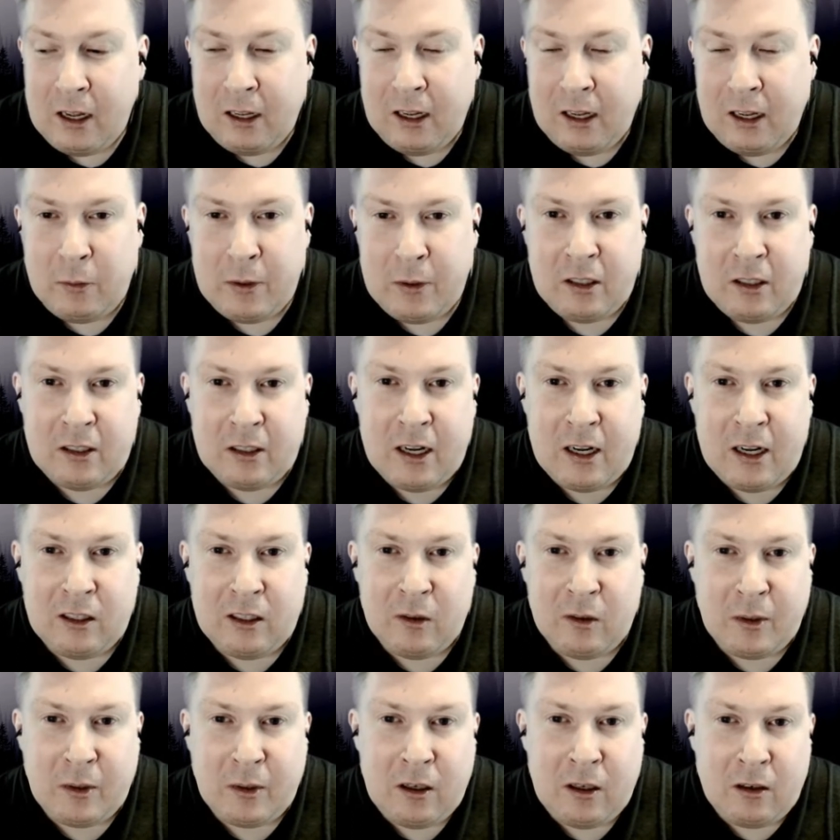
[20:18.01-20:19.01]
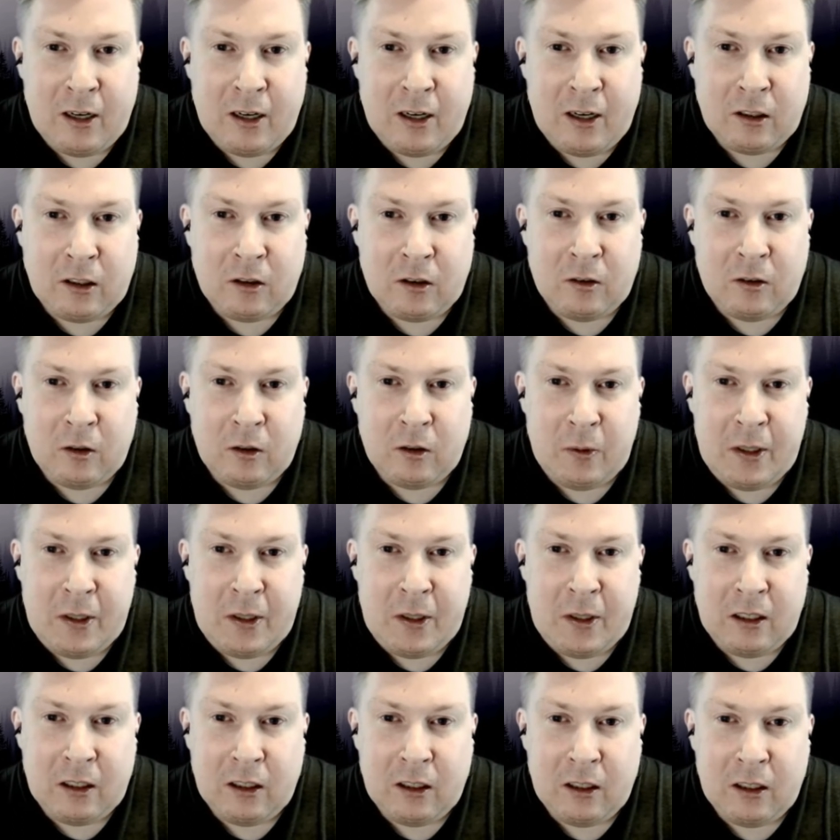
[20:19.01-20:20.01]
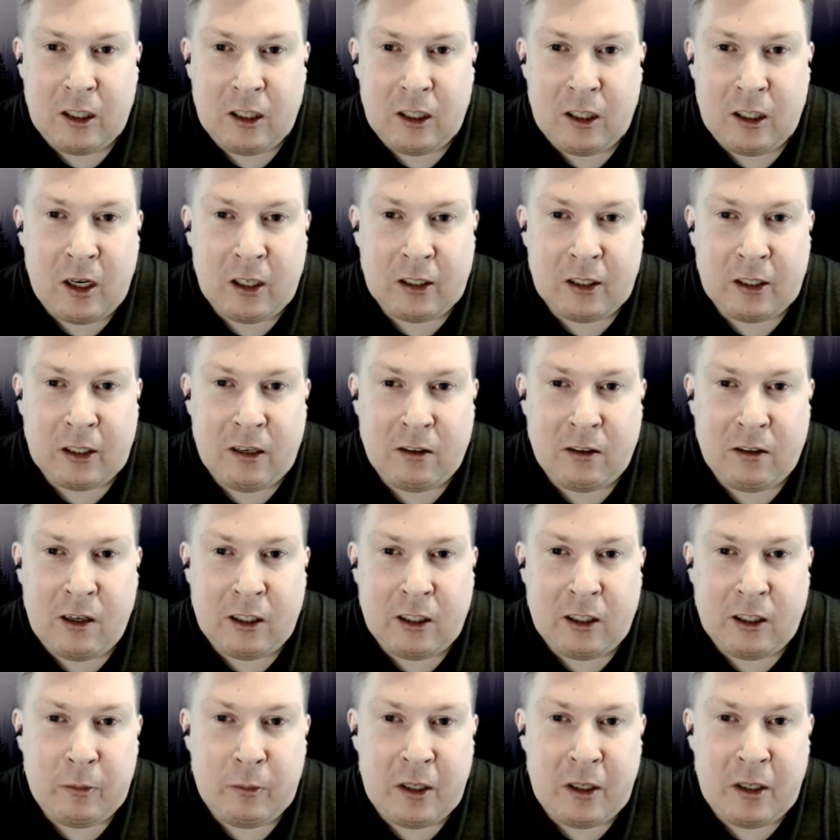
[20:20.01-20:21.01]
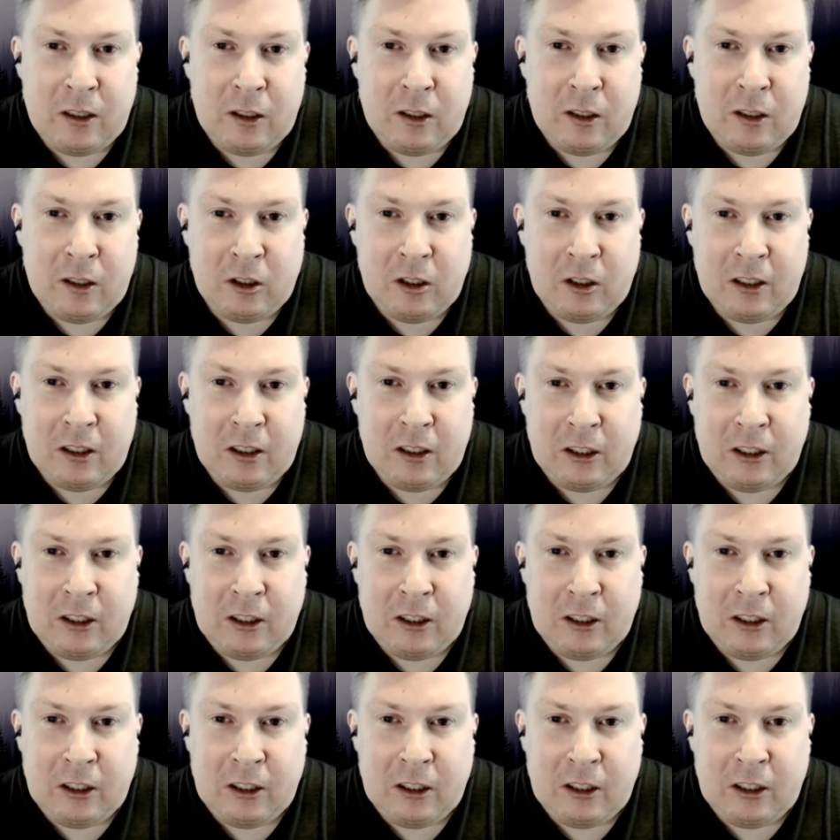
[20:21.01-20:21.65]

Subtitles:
And we just had somebody on last week on the podcast talking about intuition.